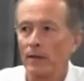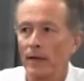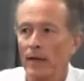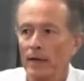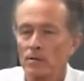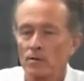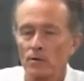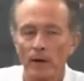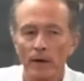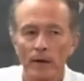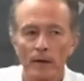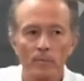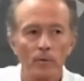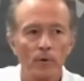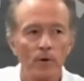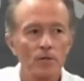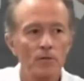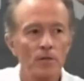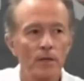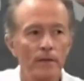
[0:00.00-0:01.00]
Thanks, Greg.
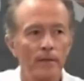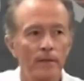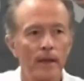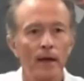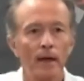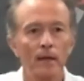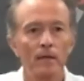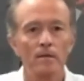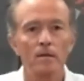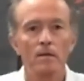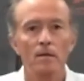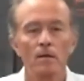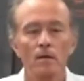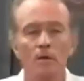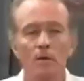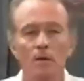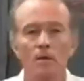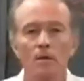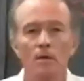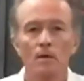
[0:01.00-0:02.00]
Appreciate that.
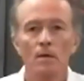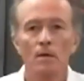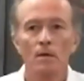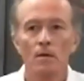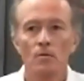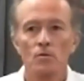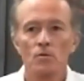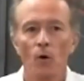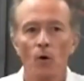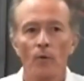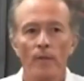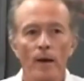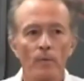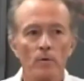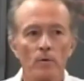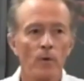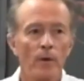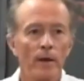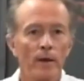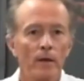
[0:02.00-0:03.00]
So that
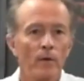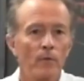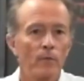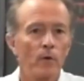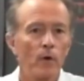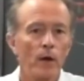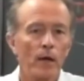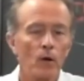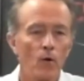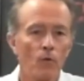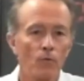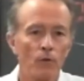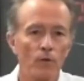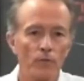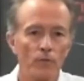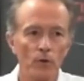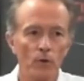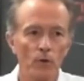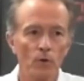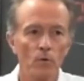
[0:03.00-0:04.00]
was kind of a quick
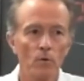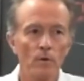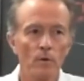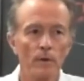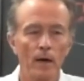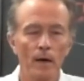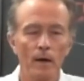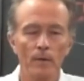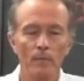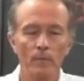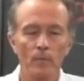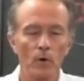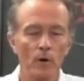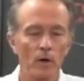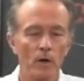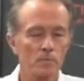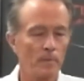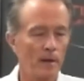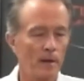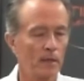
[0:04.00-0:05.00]
overview. We're
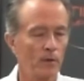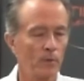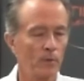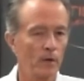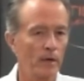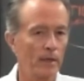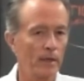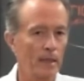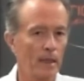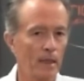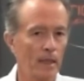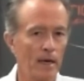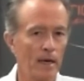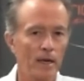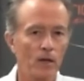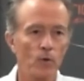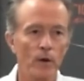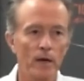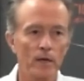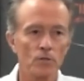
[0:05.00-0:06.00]
expecting we're going to get a lot
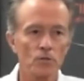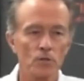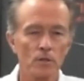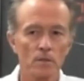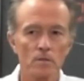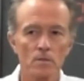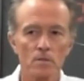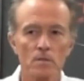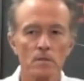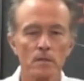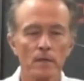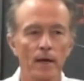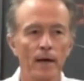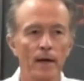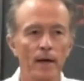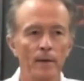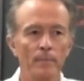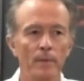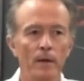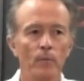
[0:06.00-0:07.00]
of questions,
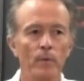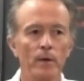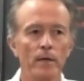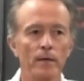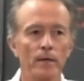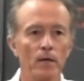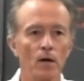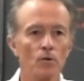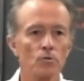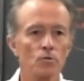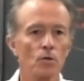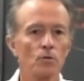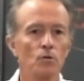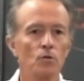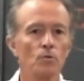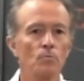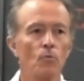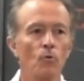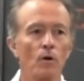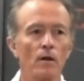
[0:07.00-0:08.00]
and we can also
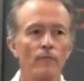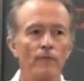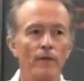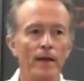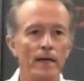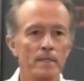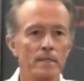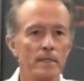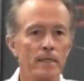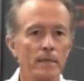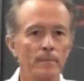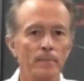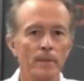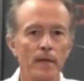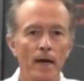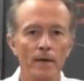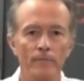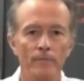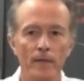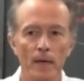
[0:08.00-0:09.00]
do more advanced deep
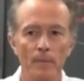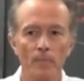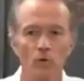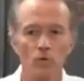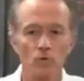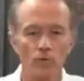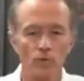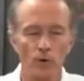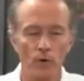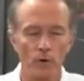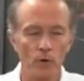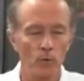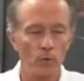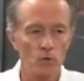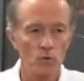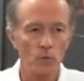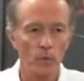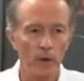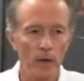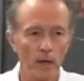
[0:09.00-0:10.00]
dive demos for you
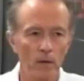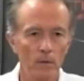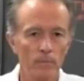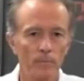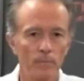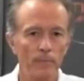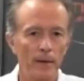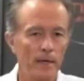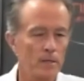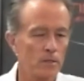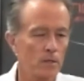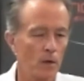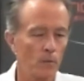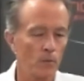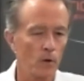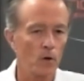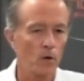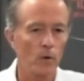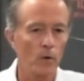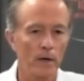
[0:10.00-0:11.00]
as well based on
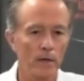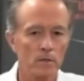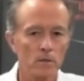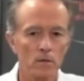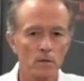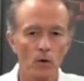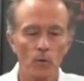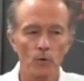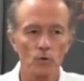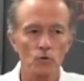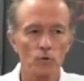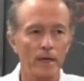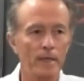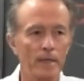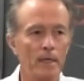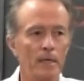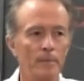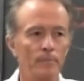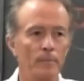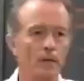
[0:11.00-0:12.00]
requests. So we're trying
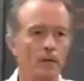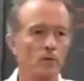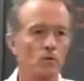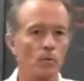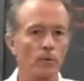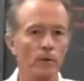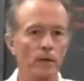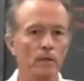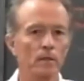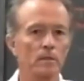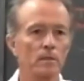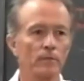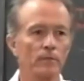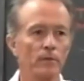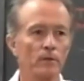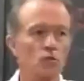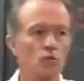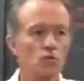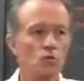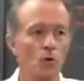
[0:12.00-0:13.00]
to keep this a
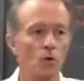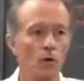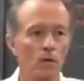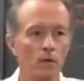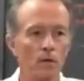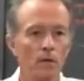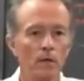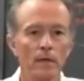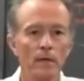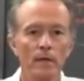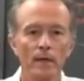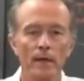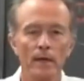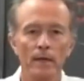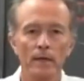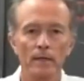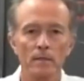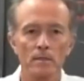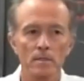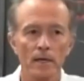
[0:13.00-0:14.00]
relatively short
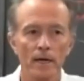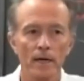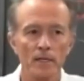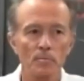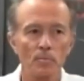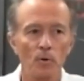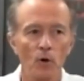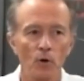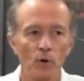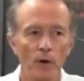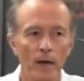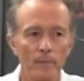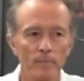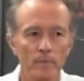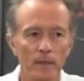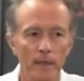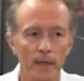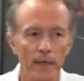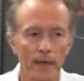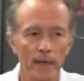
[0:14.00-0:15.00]
and concise program
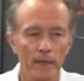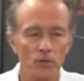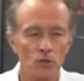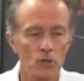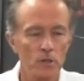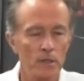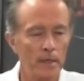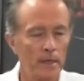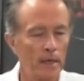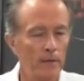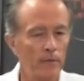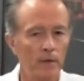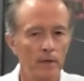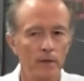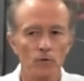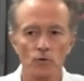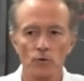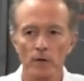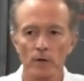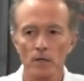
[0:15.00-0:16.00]
today just to get the
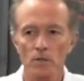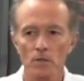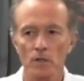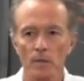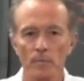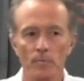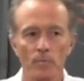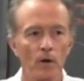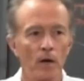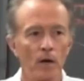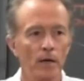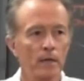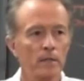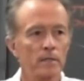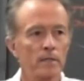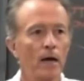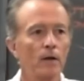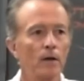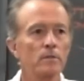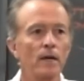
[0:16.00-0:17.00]
introduction of the products
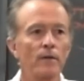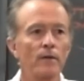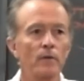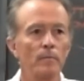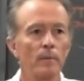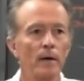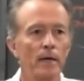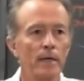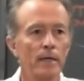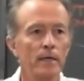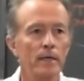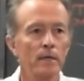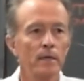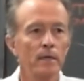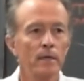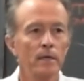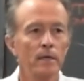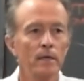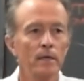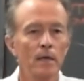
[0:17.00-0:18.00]
out to everybody.
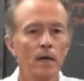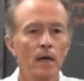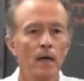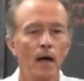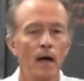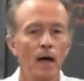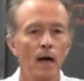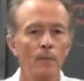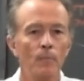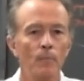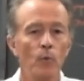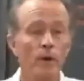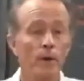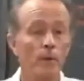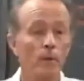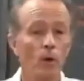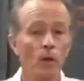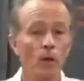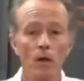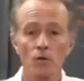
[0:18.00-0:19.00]
We
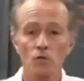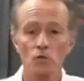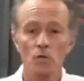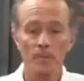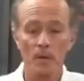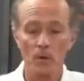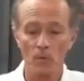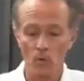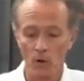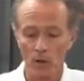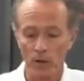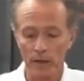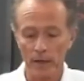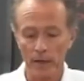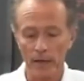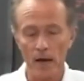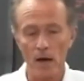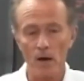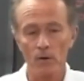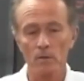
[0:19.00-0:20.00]
will also be rolling
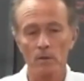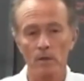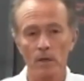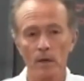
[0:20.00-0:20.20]
out